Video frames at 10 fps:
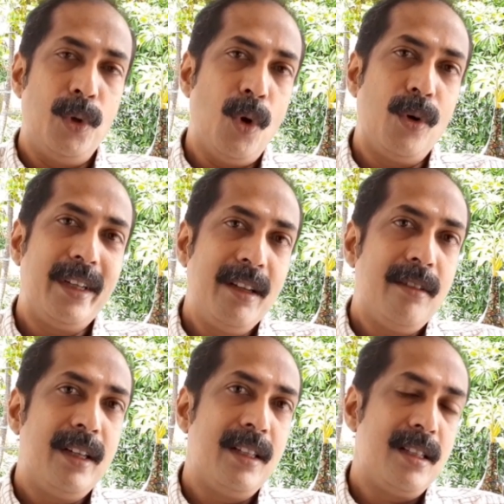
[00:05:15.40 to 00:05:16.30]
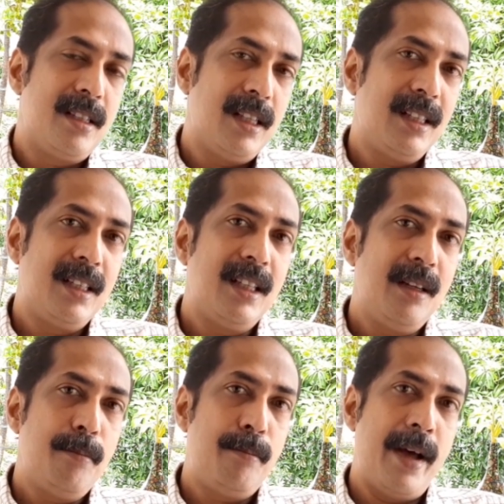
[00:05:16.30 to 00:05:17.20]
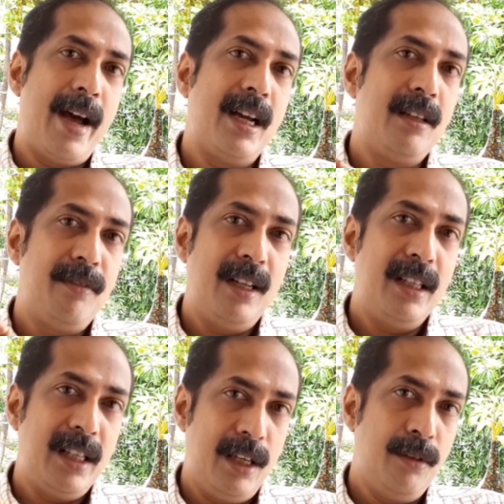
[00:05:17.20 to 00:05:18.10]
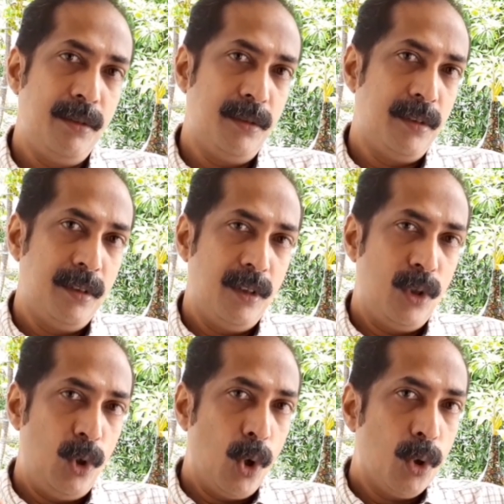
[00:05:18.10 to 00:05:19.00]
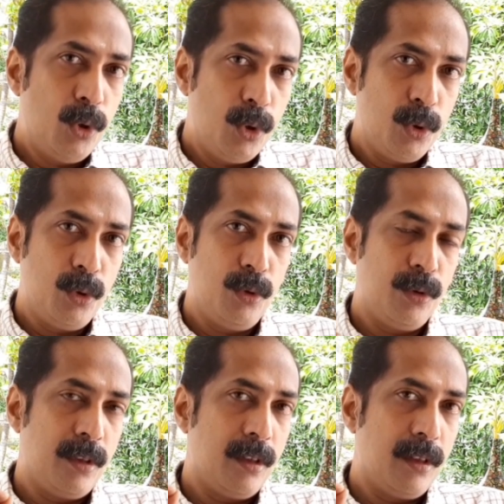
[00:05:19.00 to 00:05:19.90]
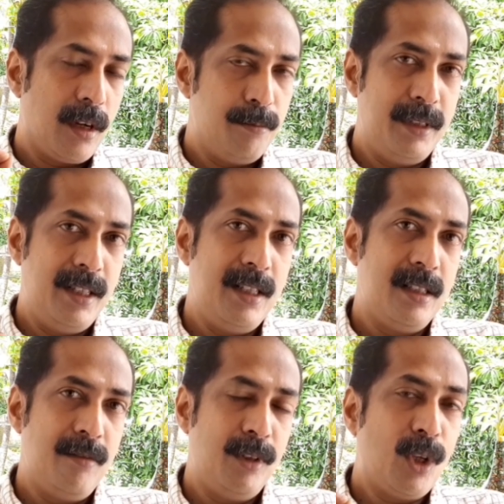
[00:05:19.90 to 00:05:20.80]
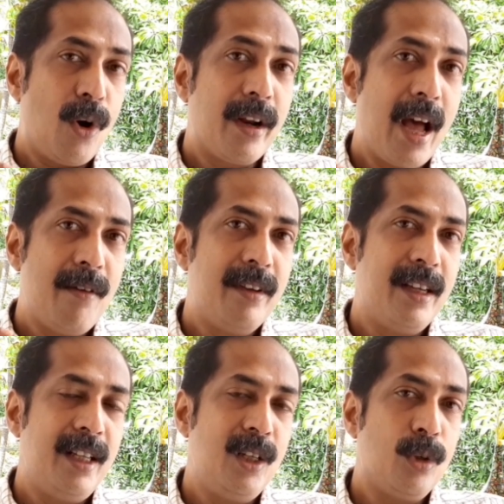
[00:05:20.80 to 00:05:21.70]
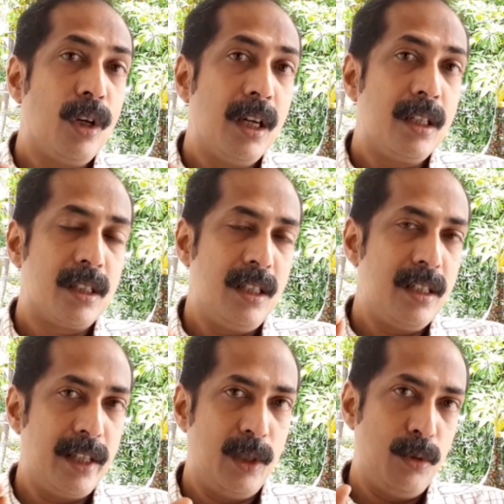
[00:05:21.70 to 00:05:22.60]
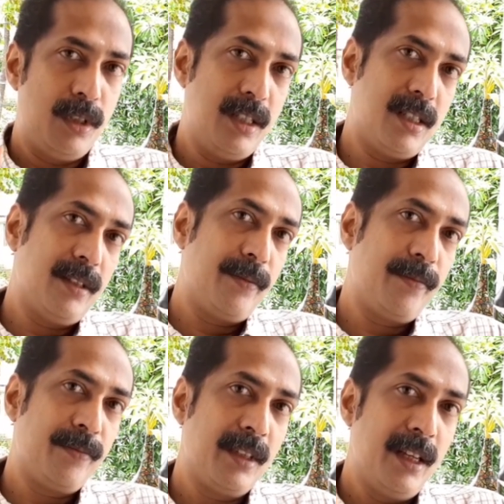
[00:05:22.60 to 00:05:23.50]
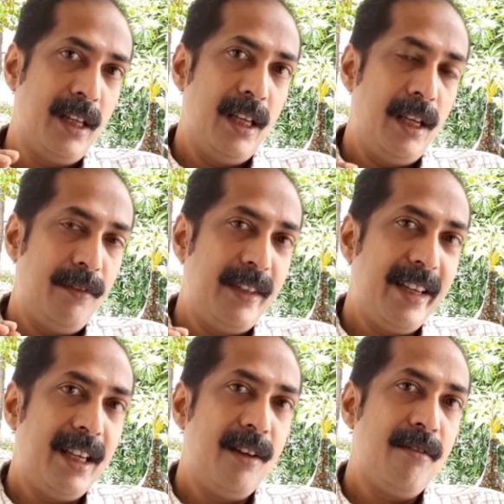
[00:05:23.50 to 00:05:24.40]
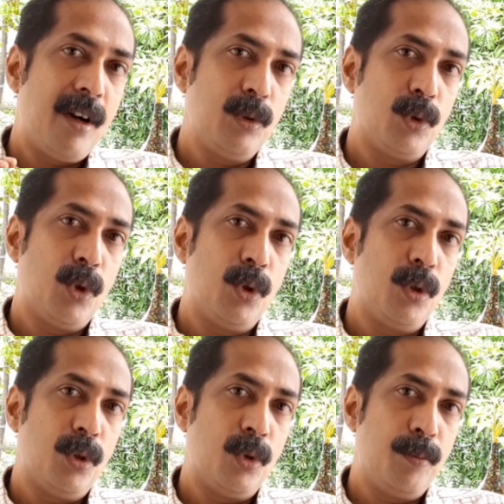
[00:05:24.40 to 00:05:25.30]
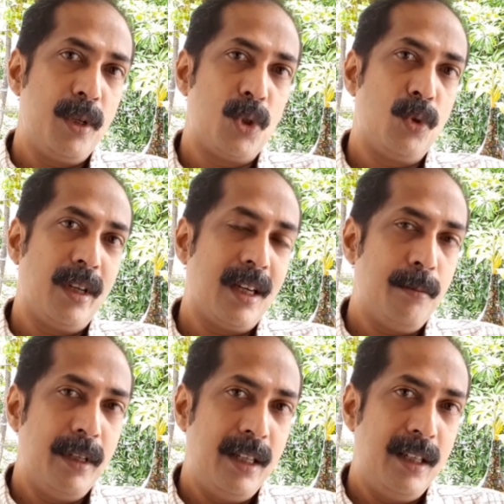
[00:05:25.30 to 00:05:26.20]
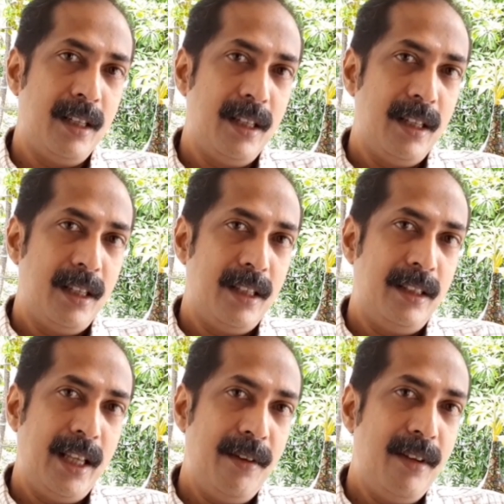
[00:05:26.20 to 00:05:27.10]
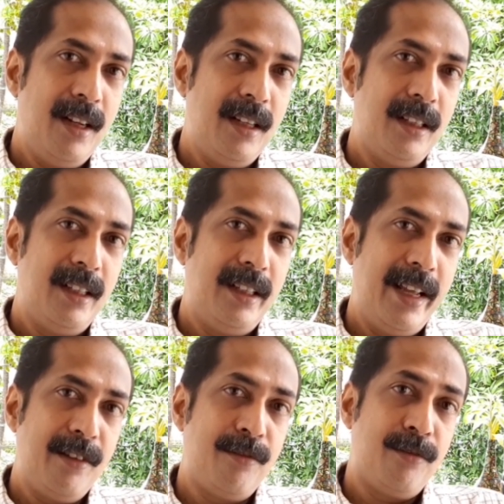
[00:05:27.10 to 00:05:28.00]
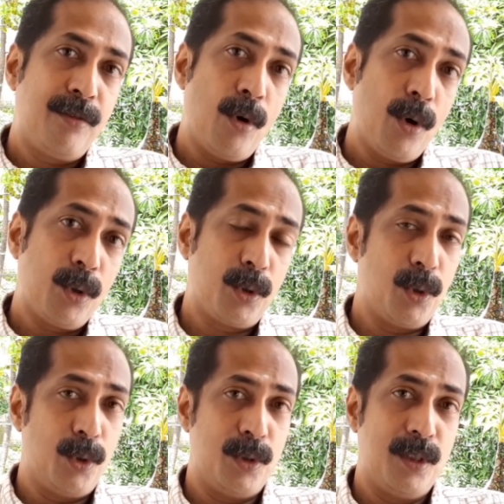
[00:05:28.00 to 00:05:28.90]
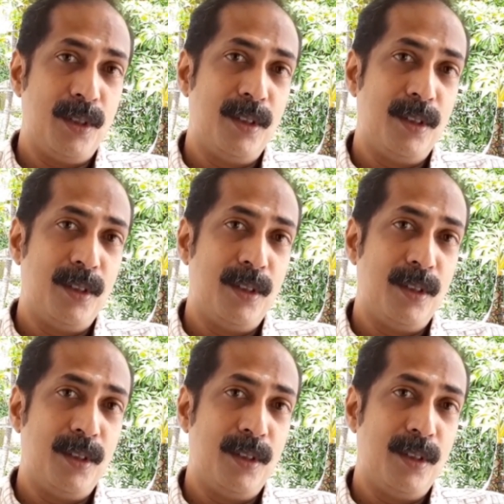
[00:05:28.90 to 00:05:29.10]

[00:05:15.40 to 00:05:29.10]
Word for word: not even a single bank will give loan to companies without having any collateral securities. If they give 1 crore rupees to a company, they will take 4 crores